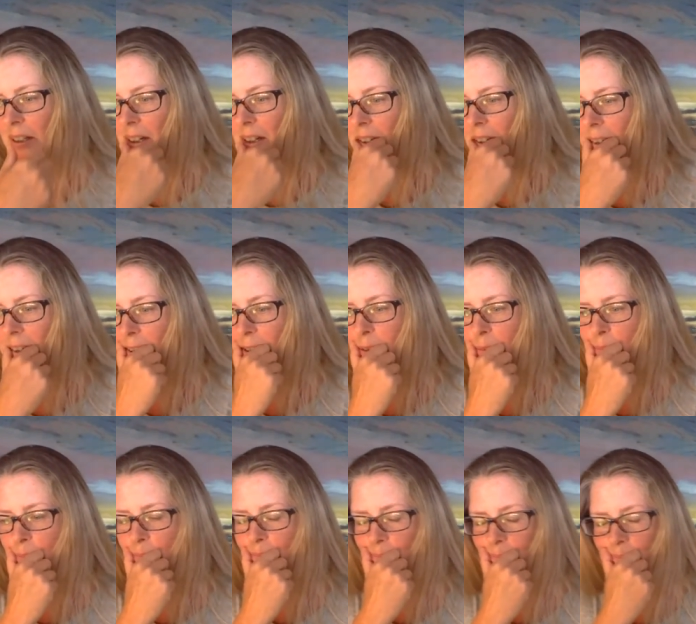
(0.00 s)

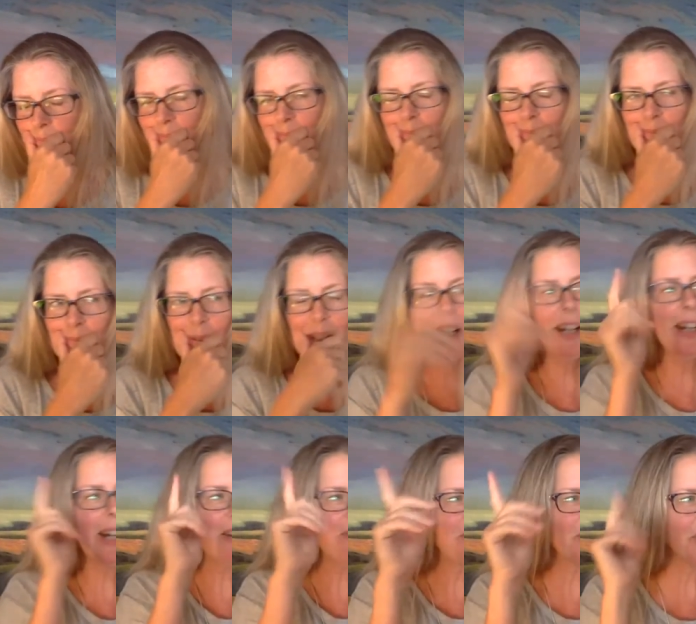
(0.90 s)
But I
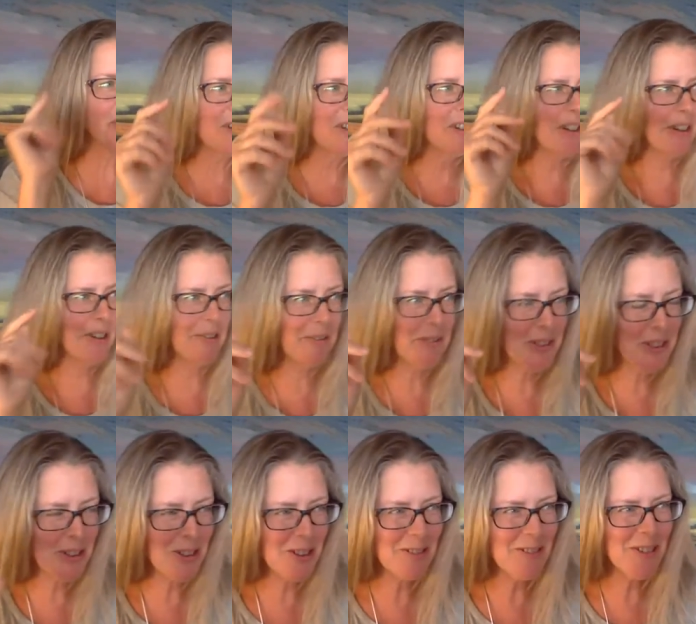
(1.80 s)
have figured it out.
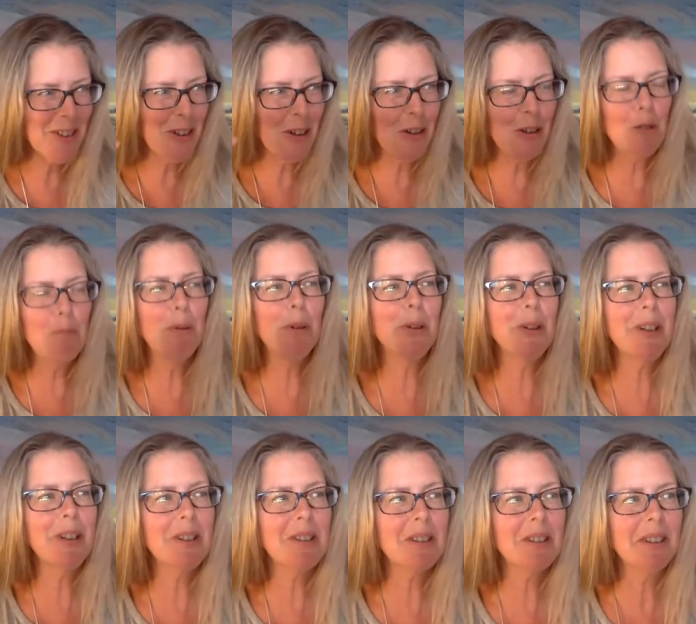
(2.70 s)
So the whole
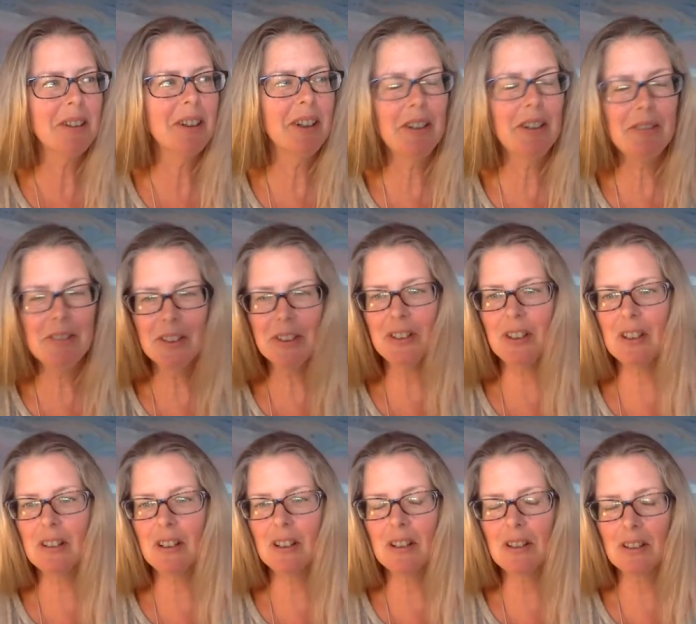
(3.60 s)
point of the
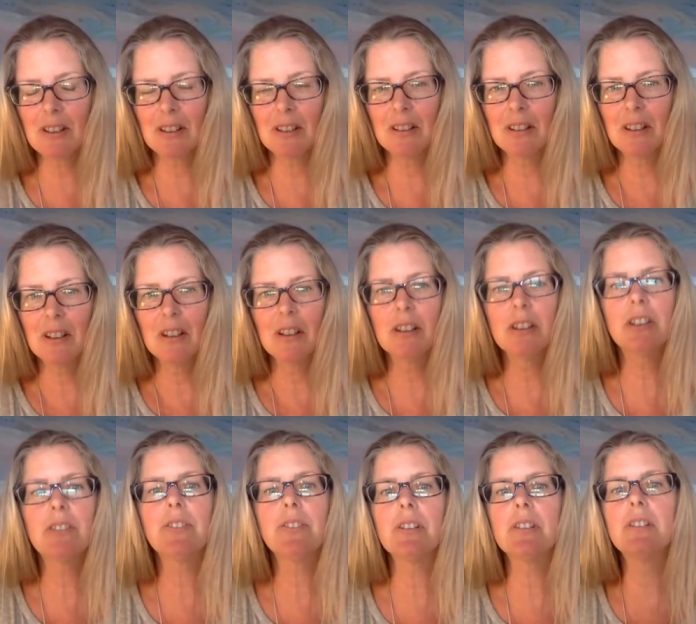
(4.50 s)
citation is
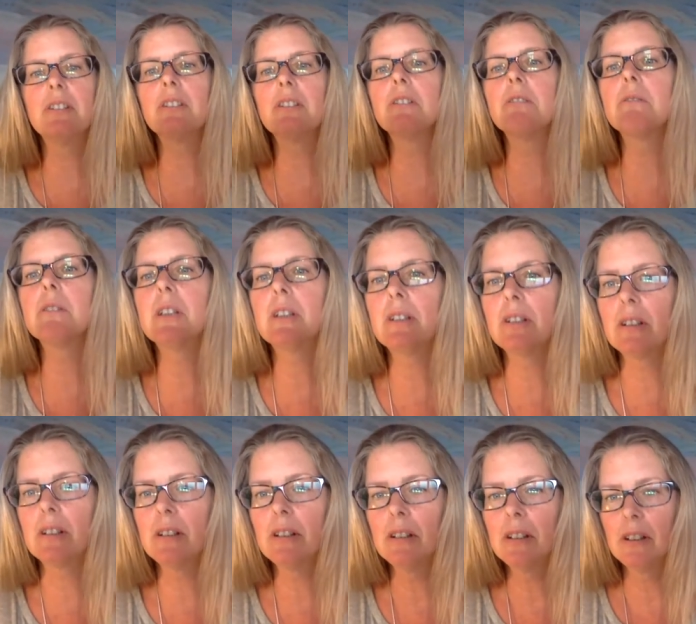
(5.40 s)
for your
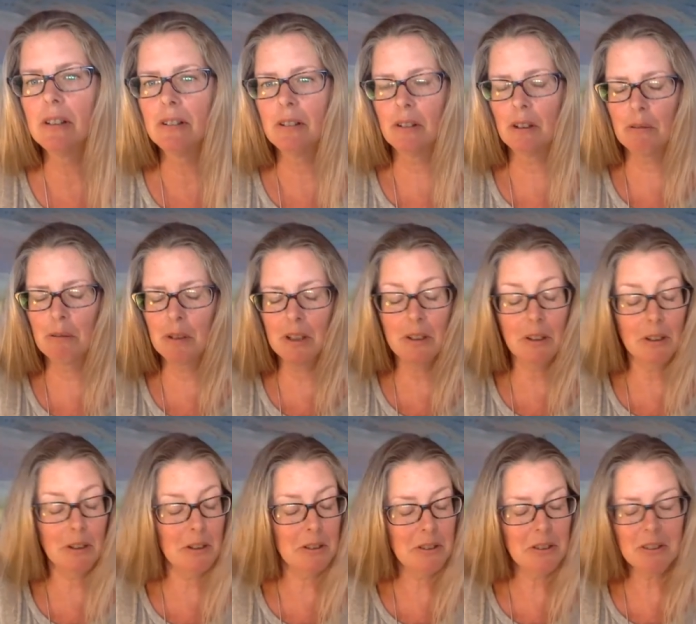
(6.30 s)
reader or
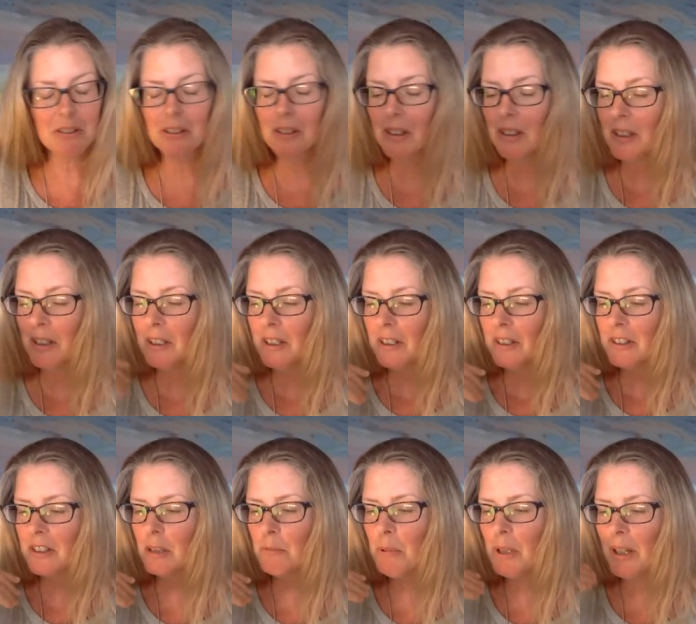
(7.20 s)
readers
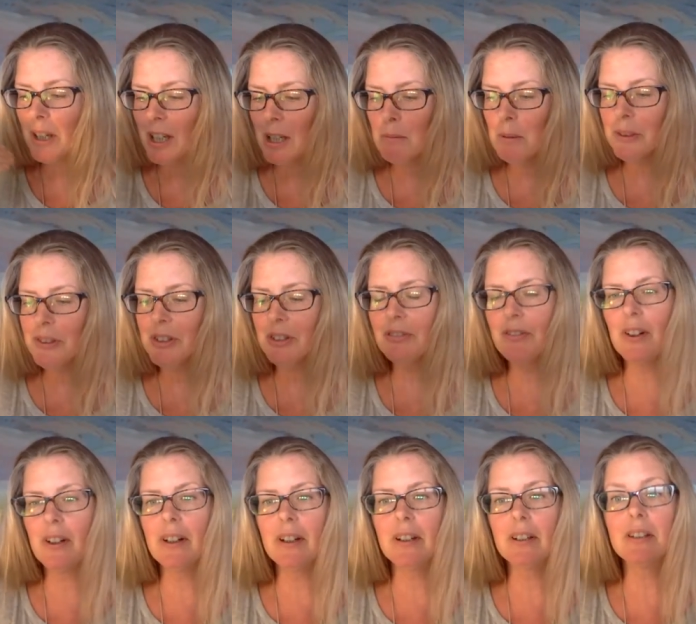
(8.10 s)
to be able to
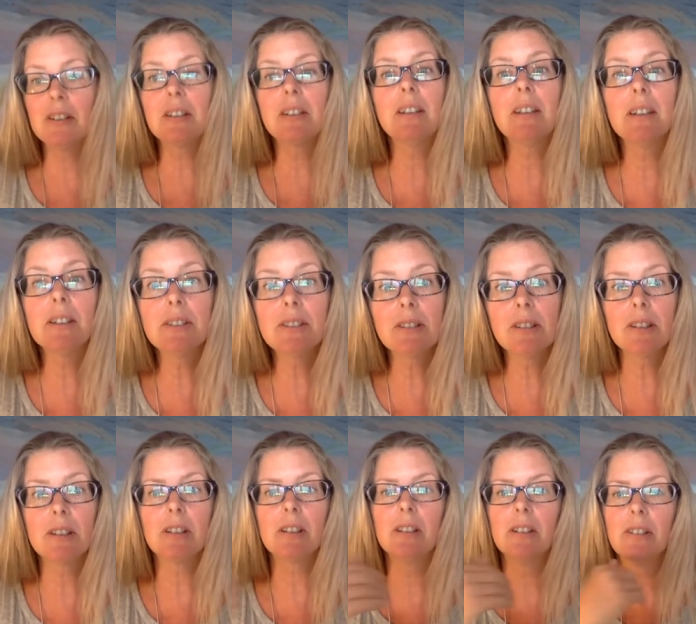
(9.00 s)
find
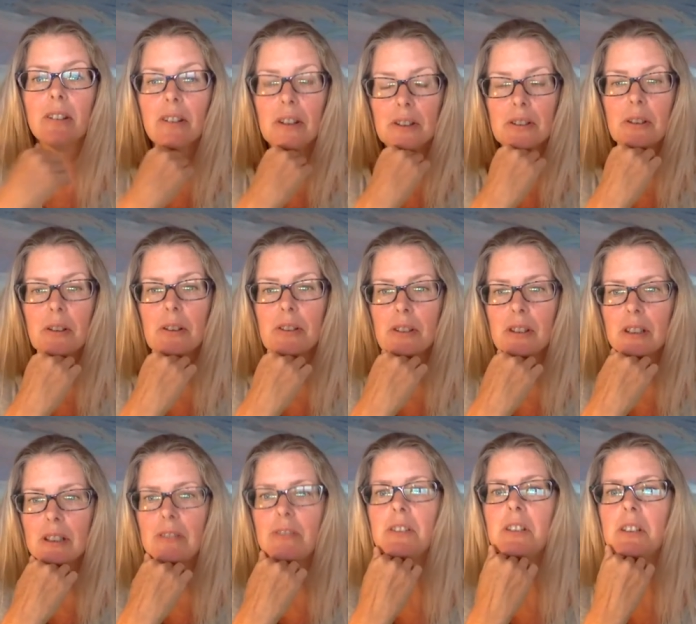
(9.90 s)
easily the sources
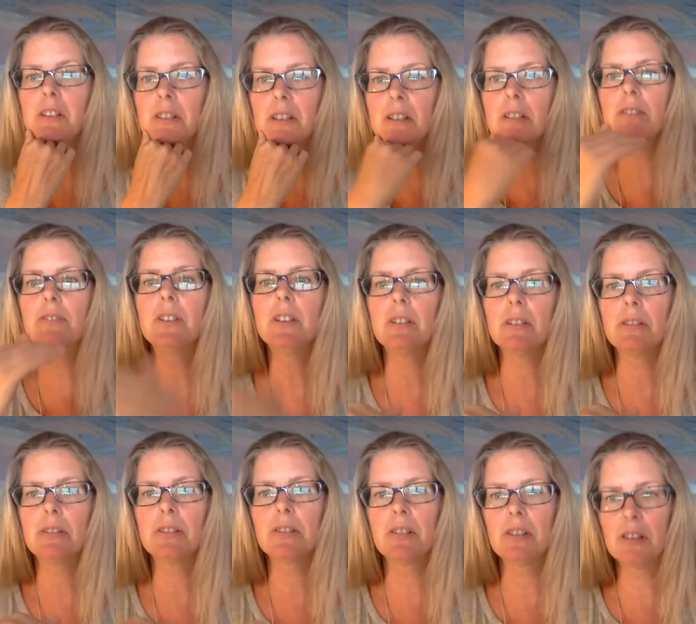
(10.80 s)
you've
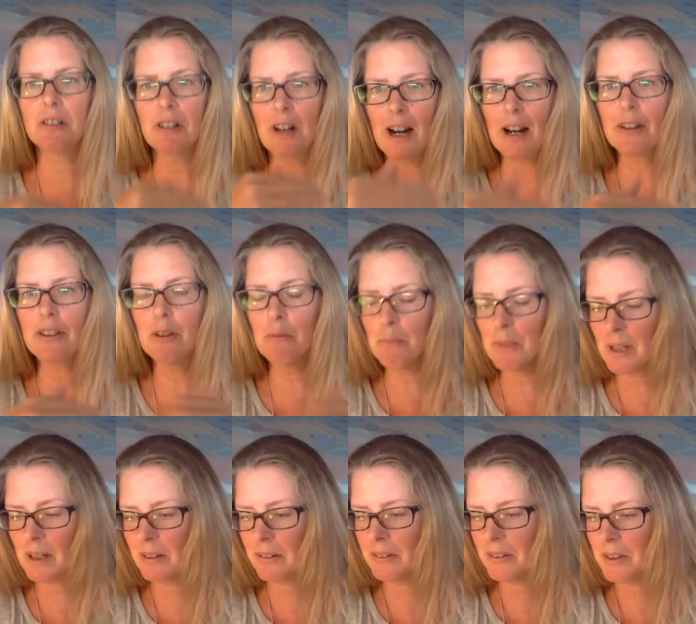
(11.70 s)
used, track them
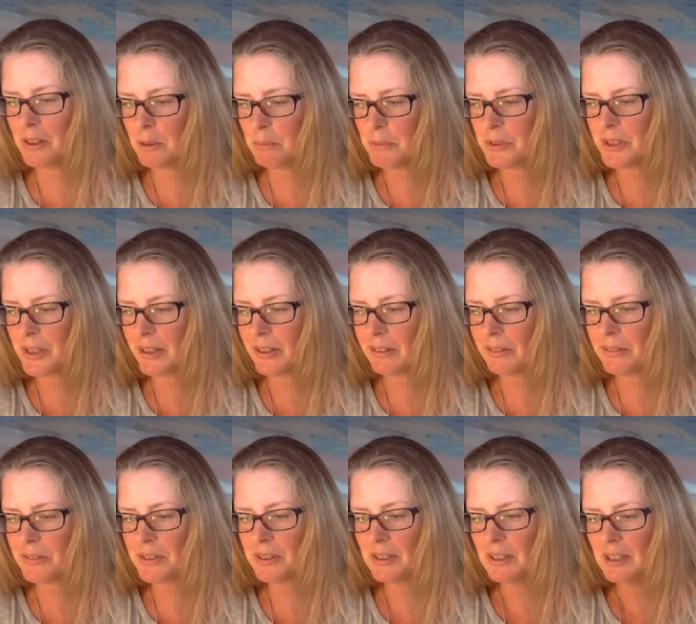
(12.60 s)
down
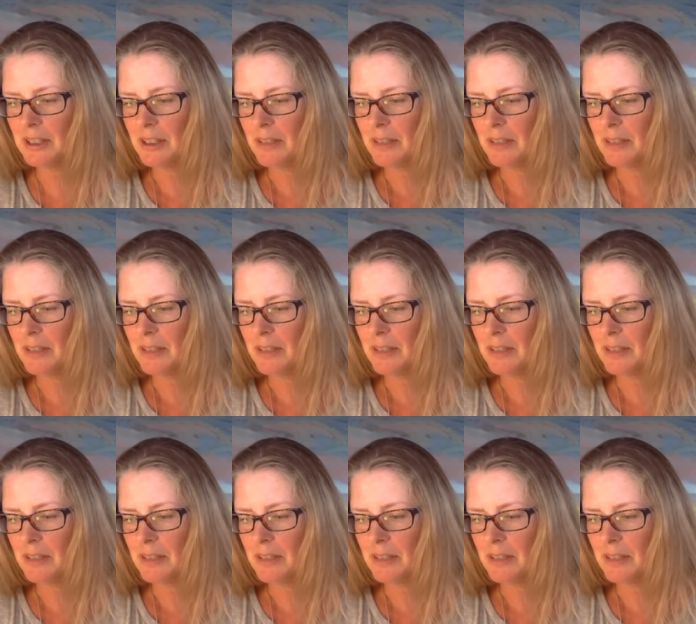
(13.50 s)
themselves.